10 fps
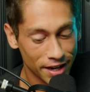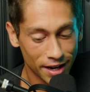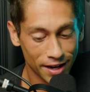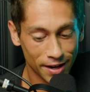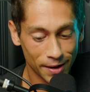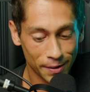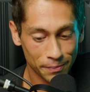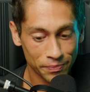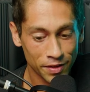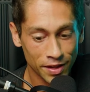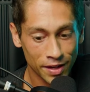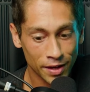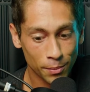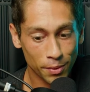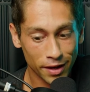
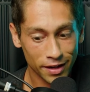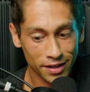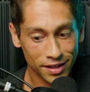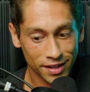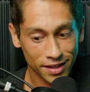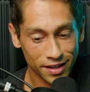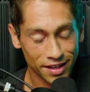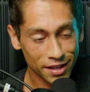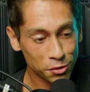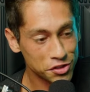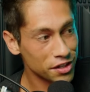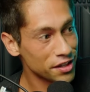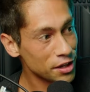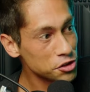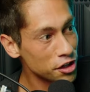But it was a
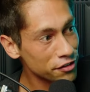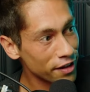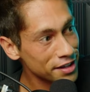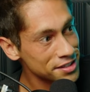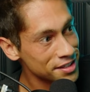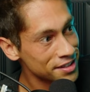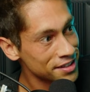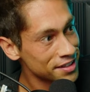hook fest.